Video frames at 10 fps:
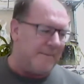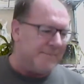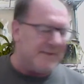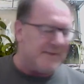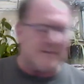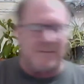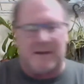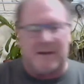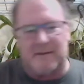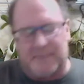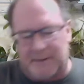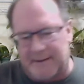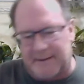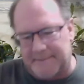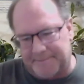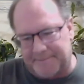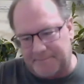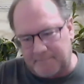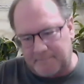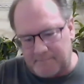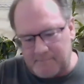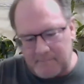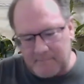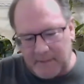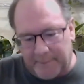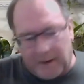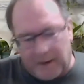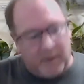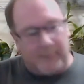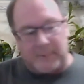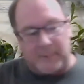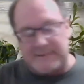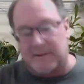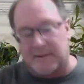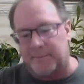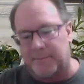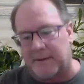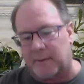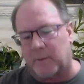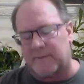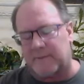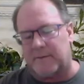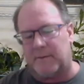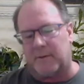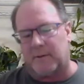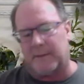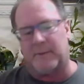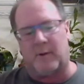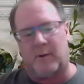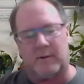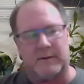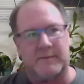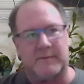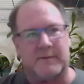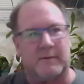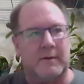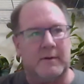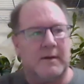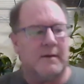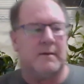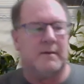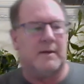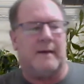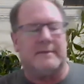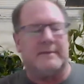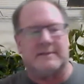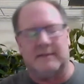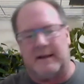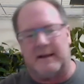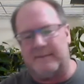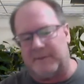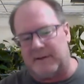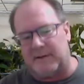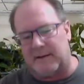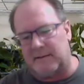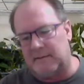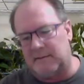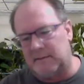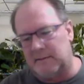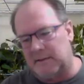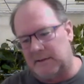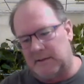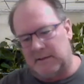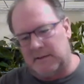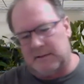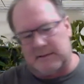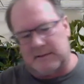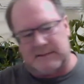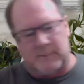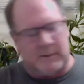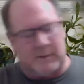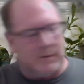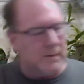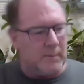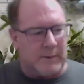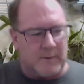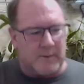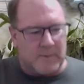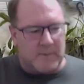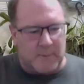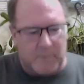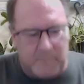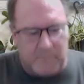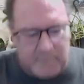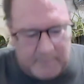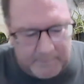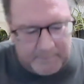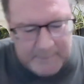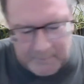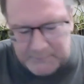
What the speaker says: decimated the planet. But we still have plenty of work to do. Don't get me wrong. There's still obviously life. And we cruised middle